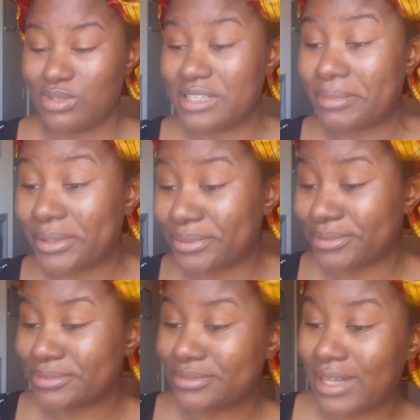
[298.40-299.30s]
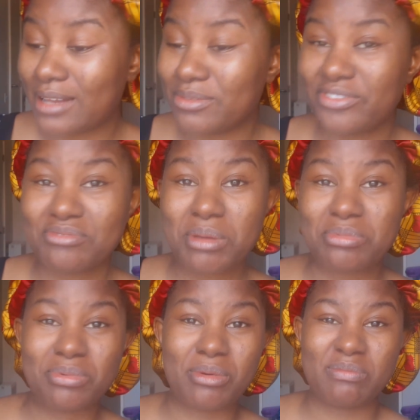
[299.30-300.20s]
Ibadan and people may
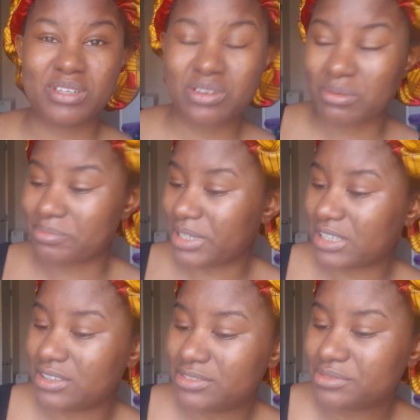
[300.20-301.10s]
probably come back,